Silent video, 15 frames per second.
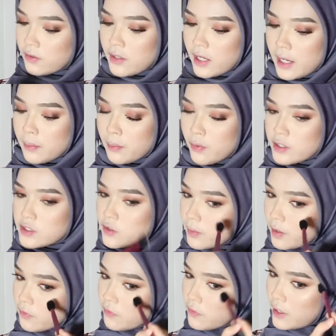at the high points
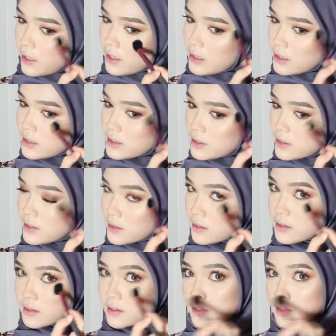on my face.